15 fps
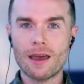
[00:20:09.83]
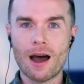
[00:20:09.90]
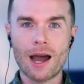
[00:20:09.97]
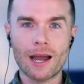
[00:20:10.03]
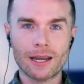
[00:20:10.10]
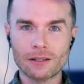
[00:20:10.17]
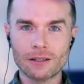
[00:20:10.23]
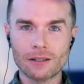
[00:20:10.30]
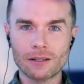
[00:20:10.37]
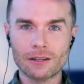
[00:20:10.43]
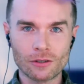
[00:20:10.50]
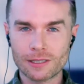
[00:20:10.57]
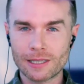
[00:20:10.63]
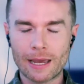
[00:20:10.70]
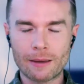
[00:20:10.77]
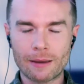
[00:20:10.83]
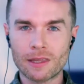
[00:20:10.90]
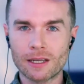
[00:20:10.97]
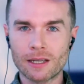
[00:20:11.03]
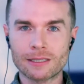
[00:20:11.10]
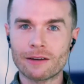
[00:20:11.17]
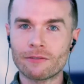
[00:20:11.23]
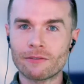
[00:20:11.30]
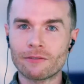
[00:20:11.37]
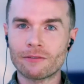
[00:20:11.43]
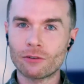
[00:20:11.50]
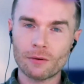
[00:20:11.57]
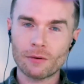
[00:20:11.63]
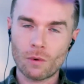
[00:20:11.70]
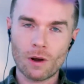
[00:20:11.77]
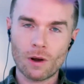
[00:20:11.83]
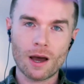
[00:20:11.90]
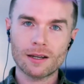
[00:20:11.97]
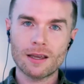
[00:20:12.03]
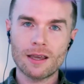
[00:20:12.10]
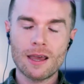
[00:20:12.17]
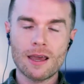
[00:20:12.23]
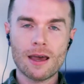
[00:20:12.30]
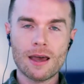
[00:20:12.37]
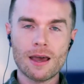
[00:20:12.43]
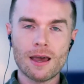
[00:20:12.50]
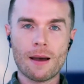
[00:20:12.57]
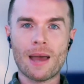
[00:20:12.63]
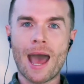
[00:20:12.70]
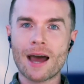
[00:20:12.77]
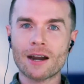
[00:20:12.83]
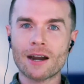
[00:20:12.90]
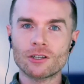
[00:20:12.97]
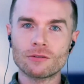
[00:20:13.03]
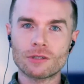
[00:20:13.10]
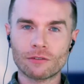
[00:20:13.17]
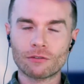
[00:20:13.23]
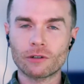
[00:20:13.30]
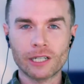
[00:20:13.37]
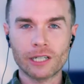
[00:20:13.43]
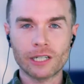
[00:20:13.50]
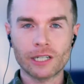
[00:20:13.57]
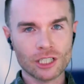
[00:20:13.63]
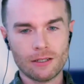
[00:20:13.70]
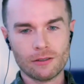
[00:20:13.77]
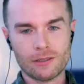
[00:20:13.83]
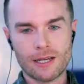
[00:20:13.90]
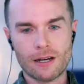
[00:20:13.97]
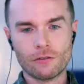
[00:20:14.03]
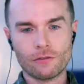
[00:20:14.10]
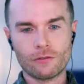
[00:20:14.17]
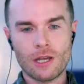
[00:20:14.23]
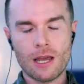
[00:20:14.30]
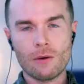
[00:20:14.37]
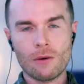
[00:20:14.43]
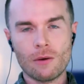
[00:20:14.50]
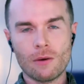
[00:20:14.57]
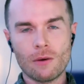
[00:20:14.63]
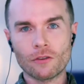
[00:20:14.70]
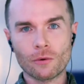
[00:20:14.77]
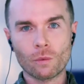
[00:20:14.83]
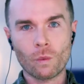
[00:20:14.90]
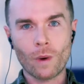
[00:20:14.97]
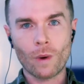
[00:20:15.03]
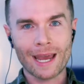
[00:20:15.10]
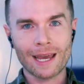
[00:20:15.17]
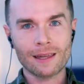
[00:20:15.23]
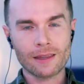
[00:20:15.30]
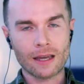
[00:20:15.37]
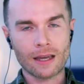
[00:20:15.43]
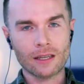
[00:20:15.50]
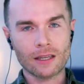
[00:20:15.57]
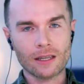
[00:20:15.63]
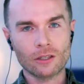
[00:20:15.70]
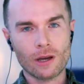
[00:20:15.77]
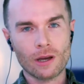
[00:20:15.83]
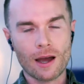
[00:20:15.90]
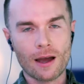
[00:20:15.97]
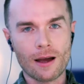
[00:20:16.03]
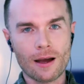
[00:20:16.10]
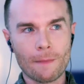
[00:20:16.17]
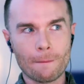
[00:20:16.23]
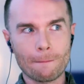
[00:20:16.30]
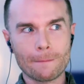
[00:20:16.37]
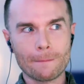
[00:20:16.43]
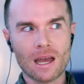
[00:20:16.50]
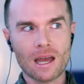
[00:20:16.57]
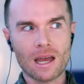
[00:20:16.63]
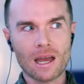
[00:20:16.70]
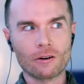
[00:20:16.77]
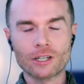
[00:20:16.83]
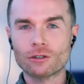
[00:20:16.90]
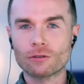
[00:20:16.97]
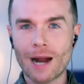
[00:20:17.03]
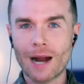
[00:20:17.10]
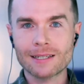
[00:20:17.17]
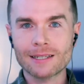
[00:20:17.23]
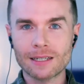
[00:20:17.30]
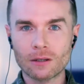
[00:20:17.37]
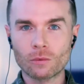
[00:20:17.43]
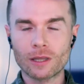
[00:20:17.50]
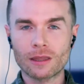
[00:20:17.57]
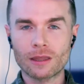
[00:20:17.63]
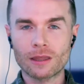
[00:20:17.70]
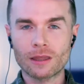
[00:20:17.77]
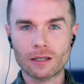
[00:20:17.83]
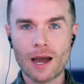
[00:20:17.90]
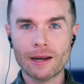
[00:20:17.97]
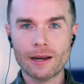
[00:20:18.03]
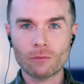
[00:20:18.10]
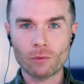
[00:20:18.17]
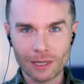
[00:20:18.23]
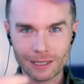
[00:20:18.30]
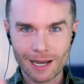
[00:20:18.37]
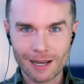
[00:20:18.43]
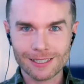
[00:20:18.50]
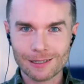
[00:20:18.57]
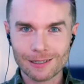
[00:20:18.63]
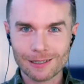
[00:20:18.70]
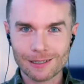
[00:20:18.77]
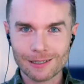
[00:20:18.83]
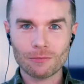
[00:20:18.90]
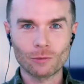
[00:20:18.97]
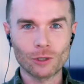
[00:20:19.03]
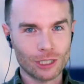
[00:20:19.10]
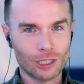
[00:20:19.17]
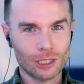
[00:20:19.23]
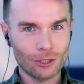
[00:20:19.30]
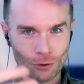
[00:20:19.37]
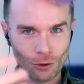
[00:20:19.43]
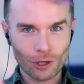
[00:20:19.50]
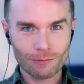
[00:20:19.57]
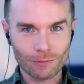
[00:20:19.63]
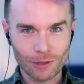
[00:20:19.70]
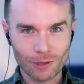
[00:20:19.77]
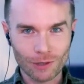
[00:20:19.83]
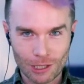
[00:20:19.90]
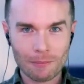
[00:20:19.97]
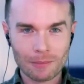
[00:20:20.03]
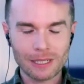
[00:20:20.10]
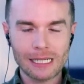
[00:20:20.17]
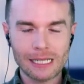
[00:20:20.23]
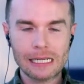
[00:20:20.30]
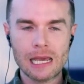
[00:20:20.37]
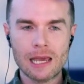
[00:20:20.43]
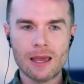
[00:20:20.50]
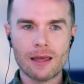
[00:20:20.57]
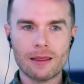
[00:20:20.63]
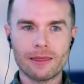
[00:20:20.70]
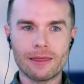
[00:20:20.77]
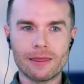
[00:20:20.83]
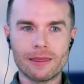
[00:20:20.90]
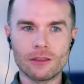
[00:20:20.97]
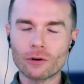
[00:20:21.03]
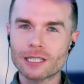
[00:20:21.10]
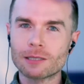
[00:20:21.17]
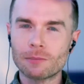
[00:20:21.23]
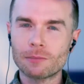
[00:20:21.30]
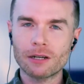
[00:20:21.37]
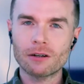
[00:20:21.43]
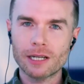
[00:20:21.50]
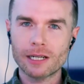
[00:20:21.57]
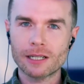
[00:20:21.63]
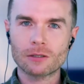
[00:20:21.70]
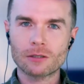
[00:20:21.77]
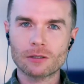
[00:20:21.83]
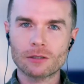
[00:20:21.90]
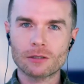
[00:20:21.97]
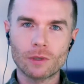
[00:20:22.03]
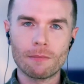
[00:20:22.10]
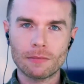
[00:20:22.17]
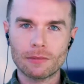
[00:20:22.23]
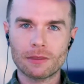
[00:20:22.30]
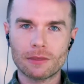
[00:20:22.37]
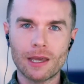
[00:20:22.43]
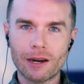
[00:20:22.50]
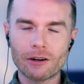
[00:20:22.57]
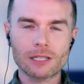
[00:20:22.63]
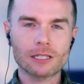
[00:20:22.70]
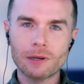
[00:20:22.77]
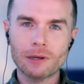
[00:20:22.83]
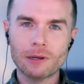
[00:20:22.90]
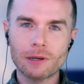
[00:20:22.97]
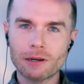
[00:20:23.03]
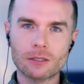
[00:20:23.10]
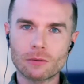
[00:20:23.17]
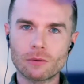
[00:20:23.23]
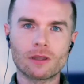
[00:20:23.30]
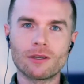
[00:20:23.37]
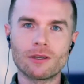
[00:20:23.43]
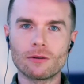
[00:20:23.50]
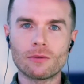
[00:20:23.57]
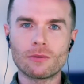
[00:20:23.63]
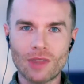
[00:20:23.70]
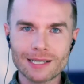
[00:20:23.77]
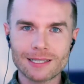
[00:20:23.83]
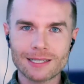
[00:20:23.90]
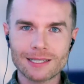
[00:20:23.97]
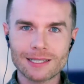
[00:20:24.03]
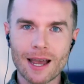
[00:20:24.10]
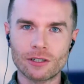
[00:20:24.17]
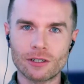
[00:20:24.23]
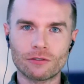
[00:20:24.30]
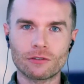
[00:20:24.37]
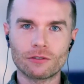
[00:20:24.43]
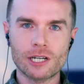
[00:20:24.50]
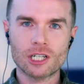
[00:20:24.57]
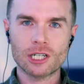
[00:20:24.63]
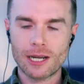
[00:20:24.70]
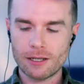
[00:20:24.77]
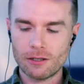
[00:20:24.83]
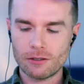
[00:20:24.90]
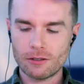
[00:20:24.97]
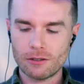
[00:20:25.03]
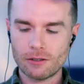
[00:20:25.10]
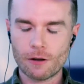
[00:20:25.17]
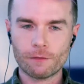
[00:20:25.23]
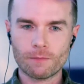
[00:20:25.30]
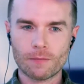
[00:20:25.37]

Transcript: I can do the same thing as every other one, how do you differentiate yourself? Well, the way that you are interacting with the client, with the customer, which is your company, your experience with them, their experience with you, that's how you differentiate yourself.